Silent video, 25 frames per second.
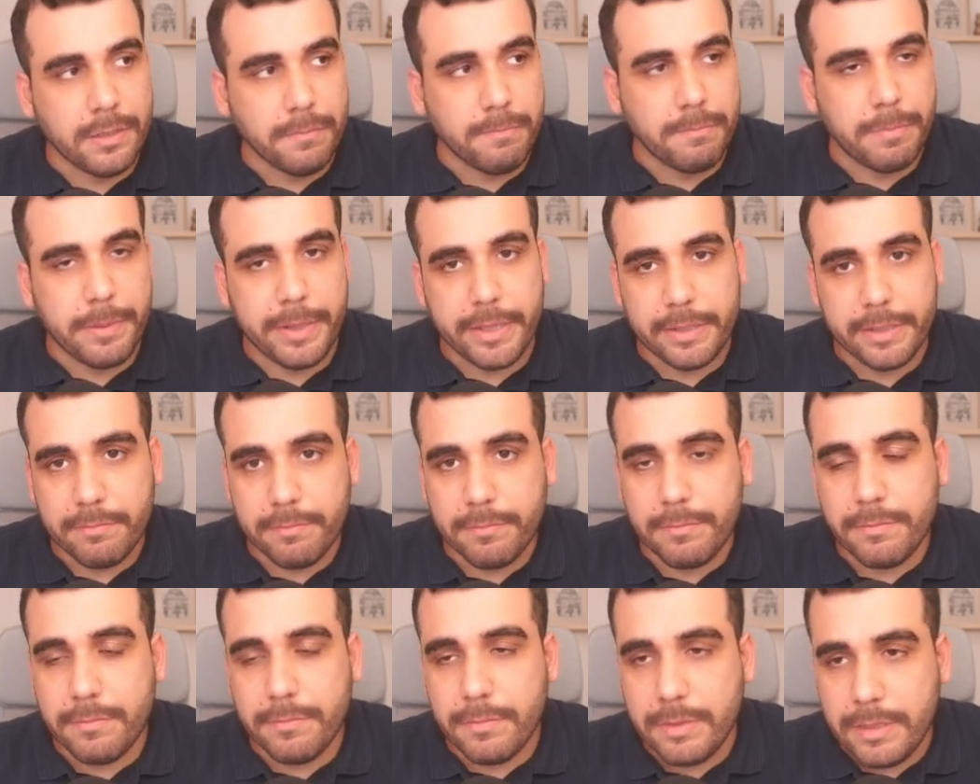but
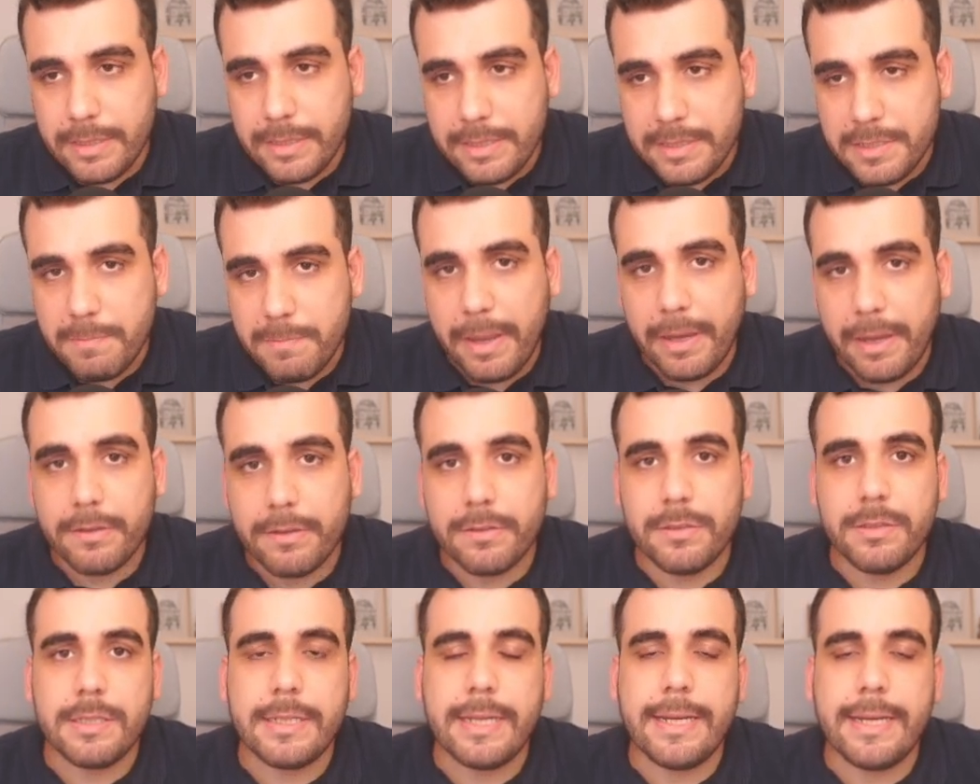the
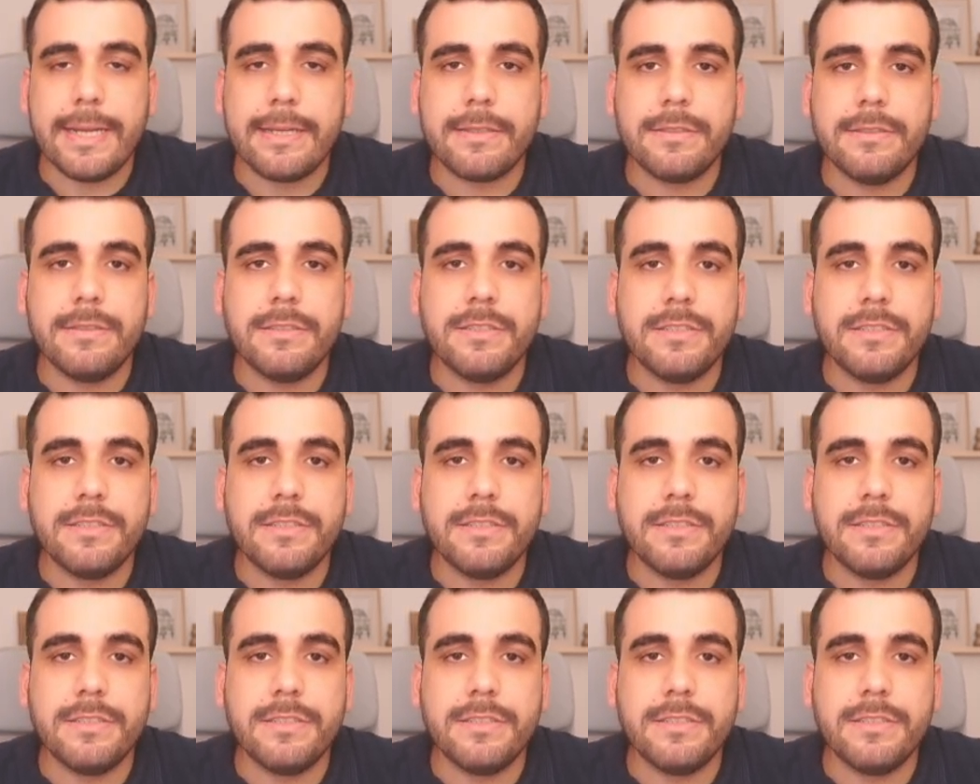speckle connector